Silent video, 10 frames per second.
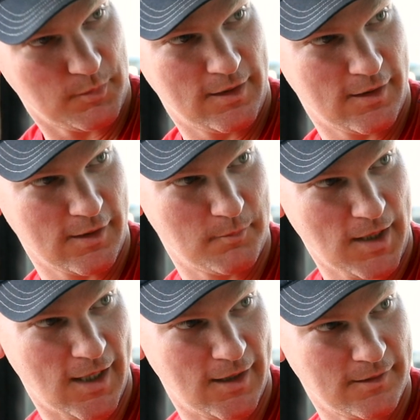to be there in
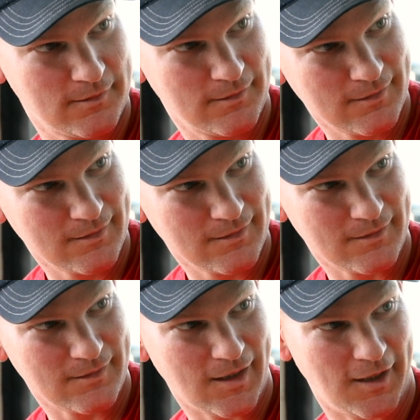May,
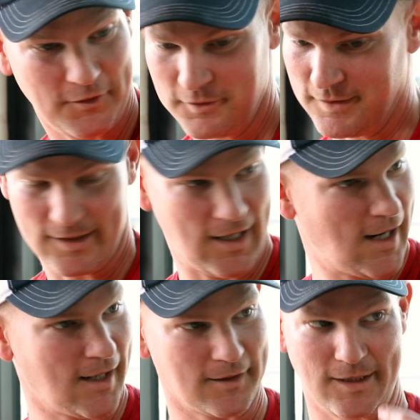and you
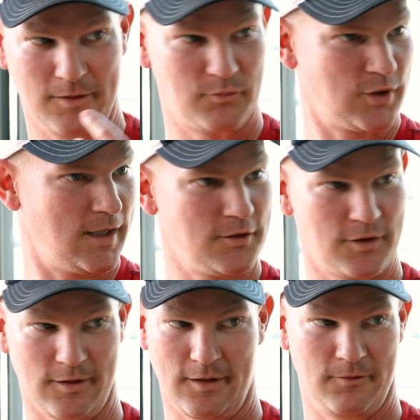got to keep
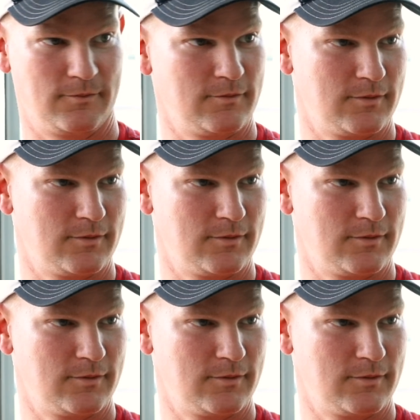changing, and